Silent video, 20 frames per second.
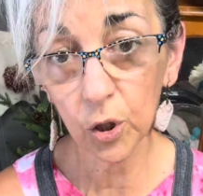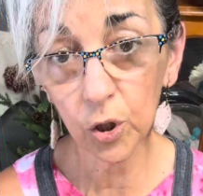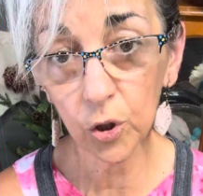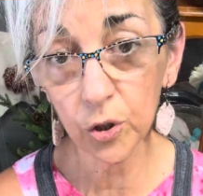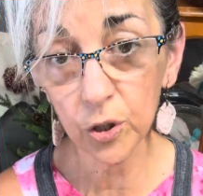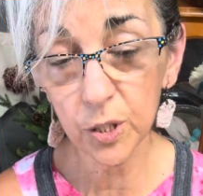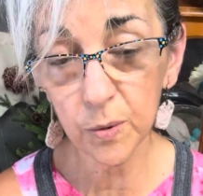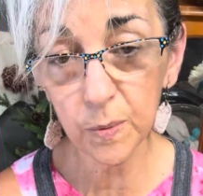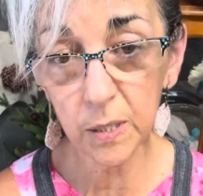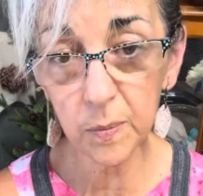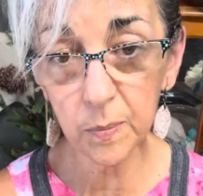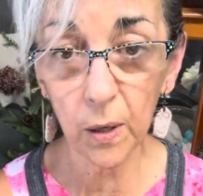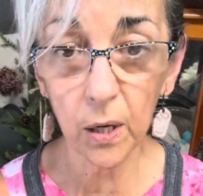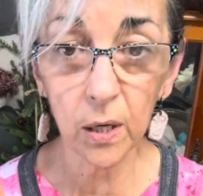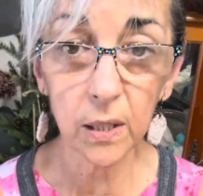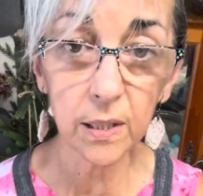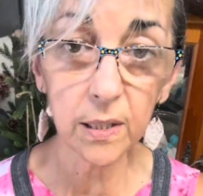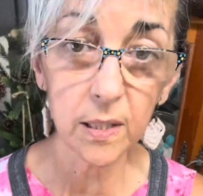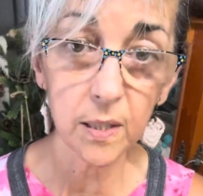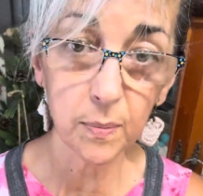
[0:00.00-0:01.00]
Christmas
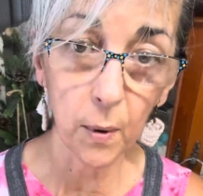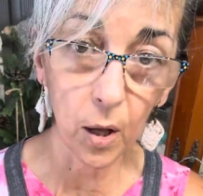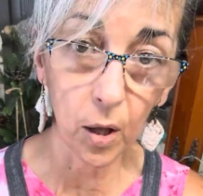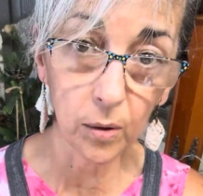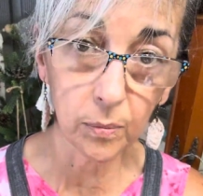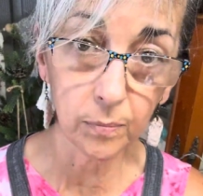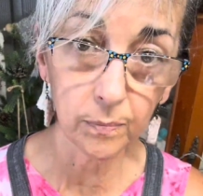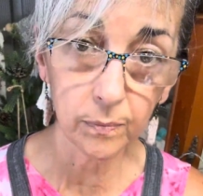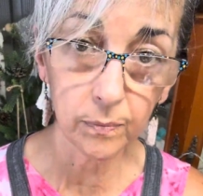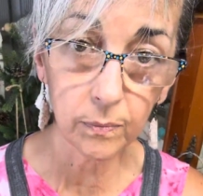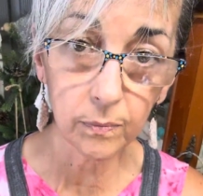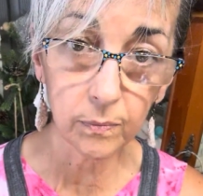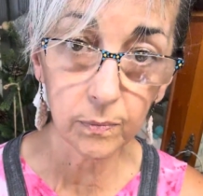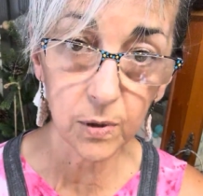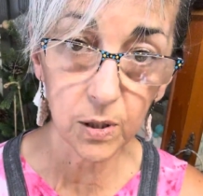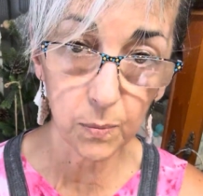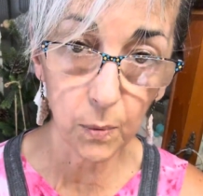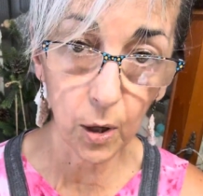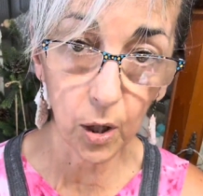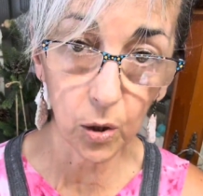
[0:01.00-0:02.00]
balls,
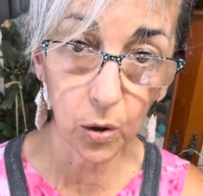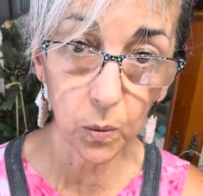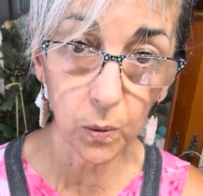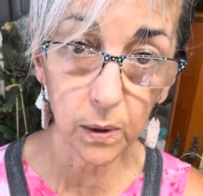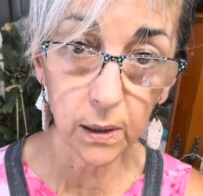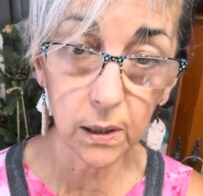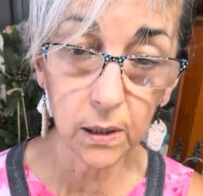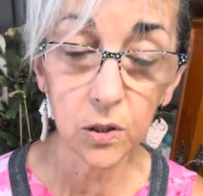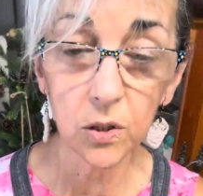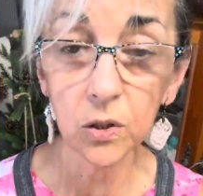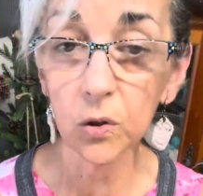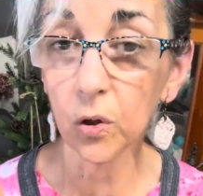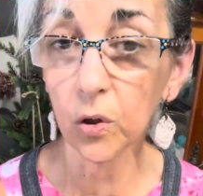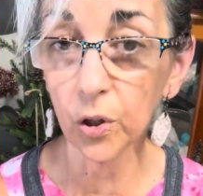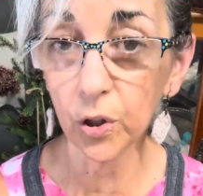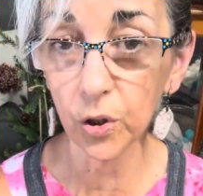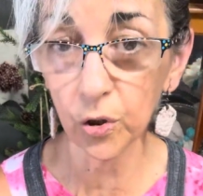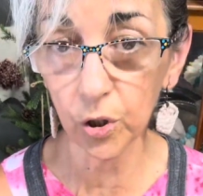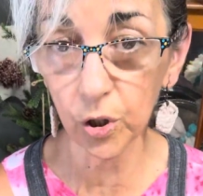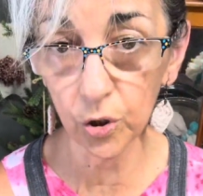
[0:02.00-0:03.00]
smaller ones, or
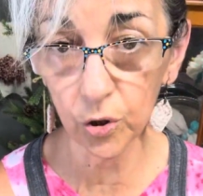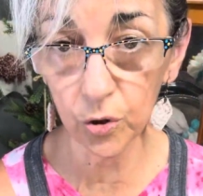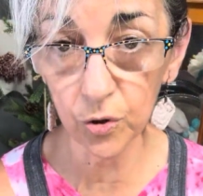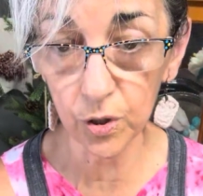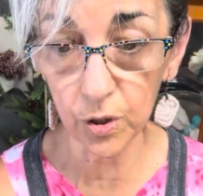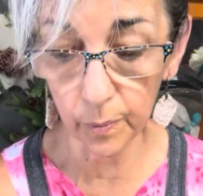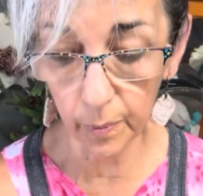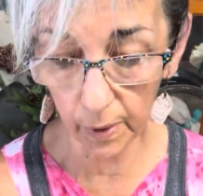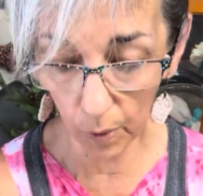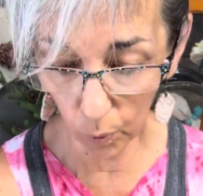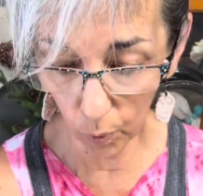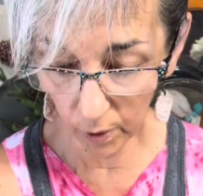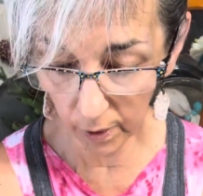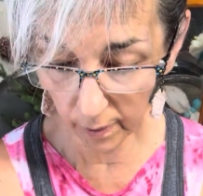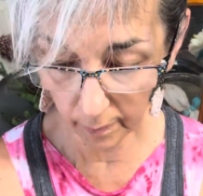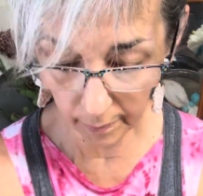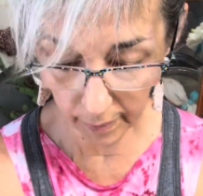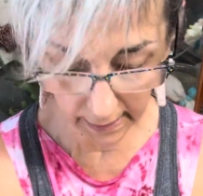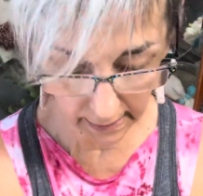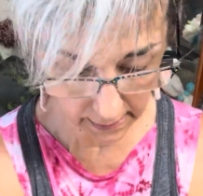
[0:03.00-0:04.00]
you can use the big wooden
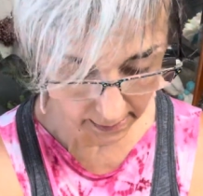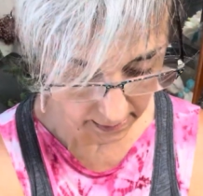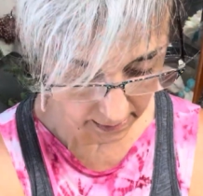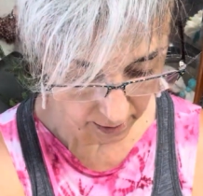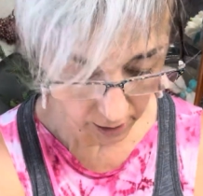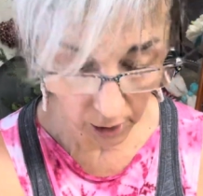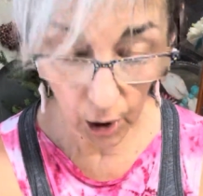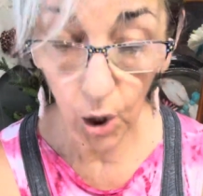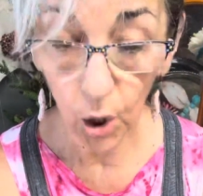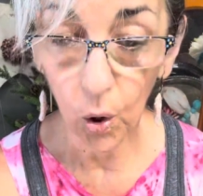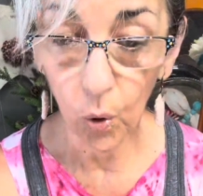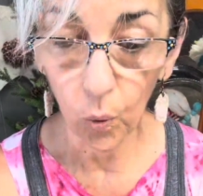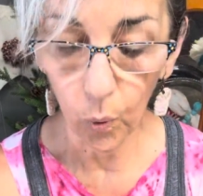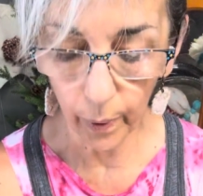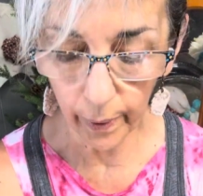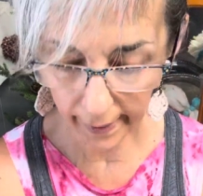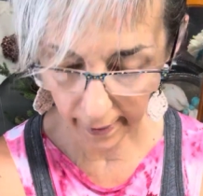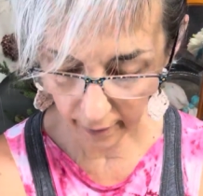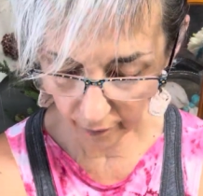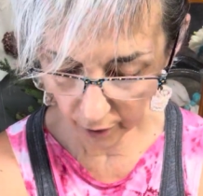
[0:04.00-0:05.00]
beads.
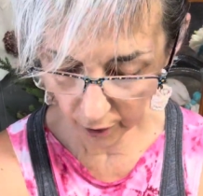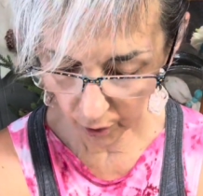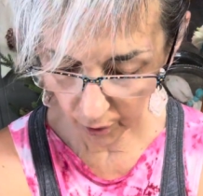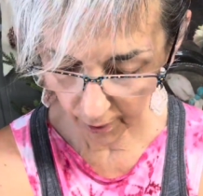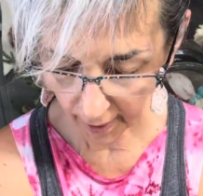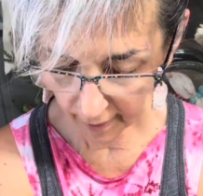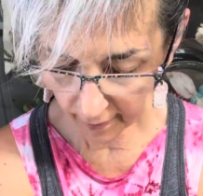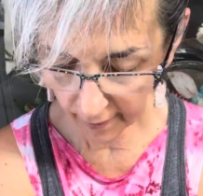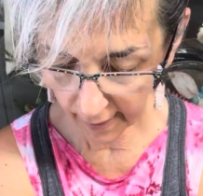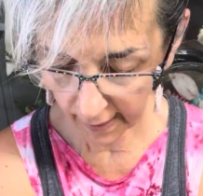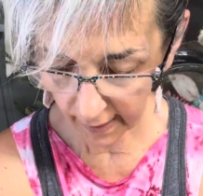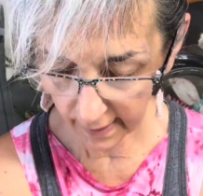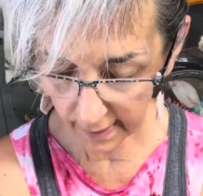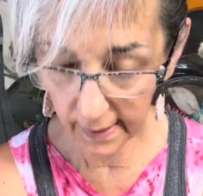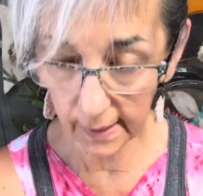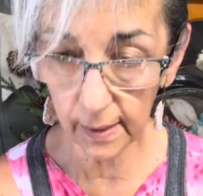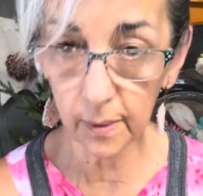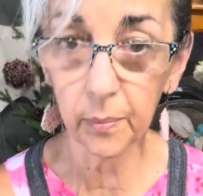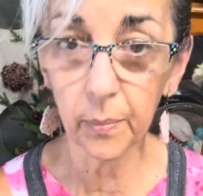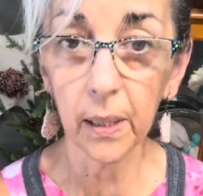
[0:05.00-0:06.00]
Whatever you have
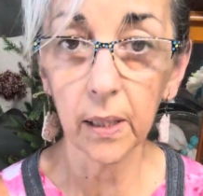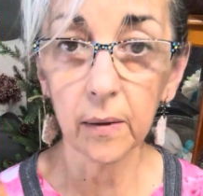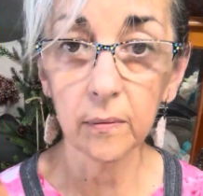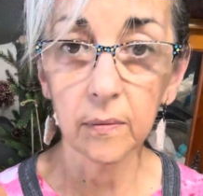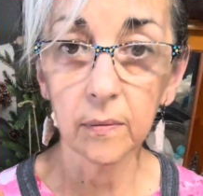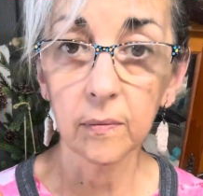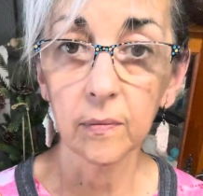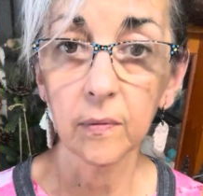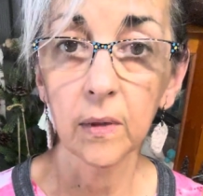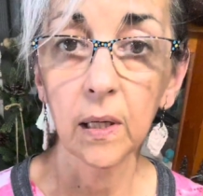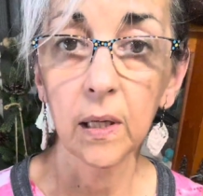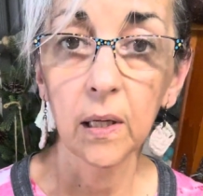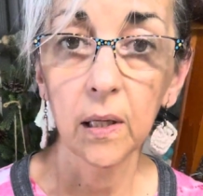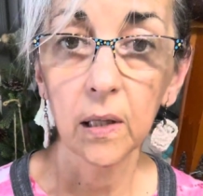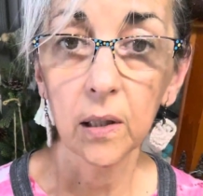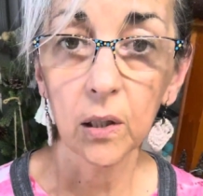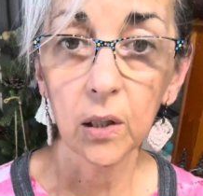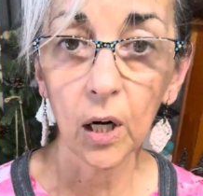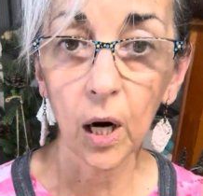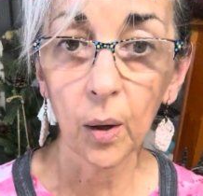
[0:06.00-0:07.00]
handy, but
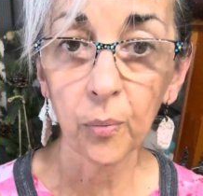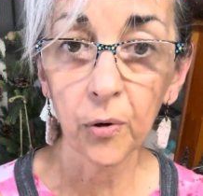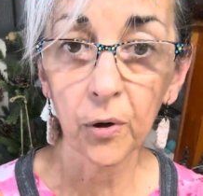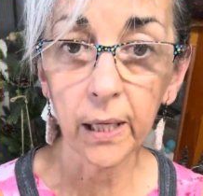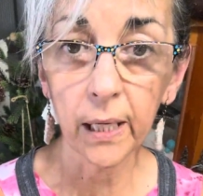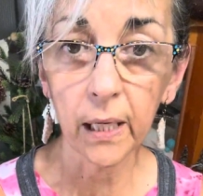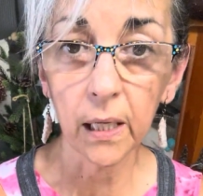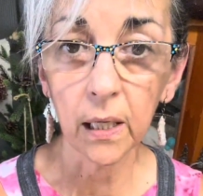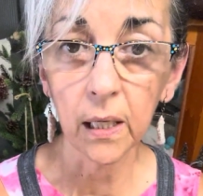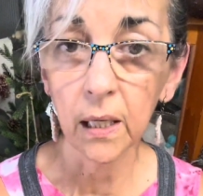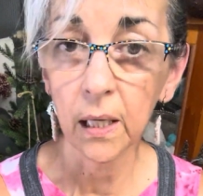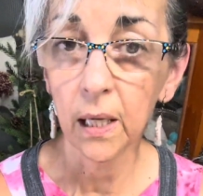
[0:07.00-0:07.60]
look how pretty.